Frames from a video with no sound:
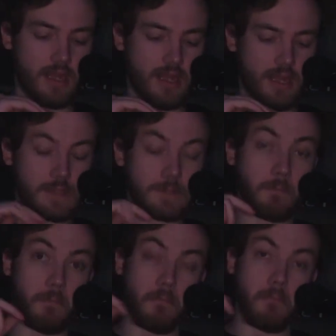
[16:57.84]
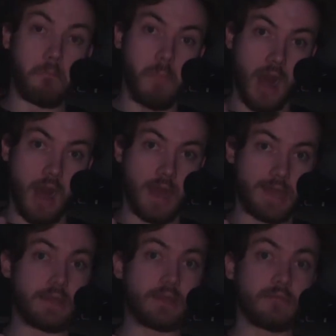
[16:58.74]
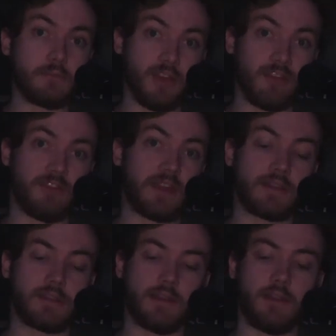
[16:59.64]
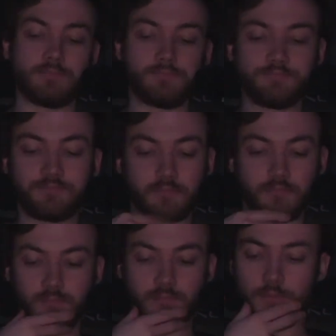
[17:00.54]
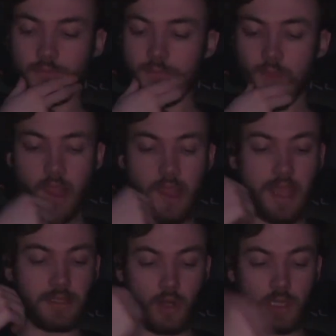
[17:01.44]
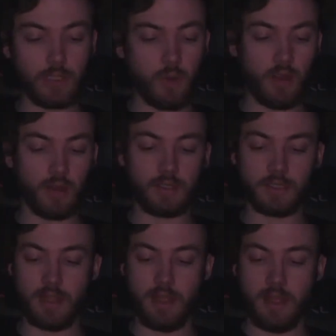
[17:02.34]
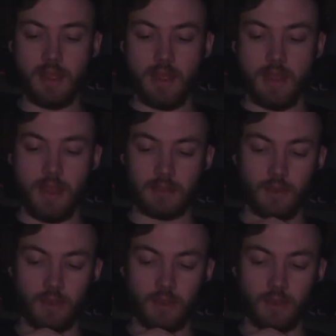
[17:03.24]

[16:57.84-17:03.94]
is my perfect guitar. It's got its quirks. It's got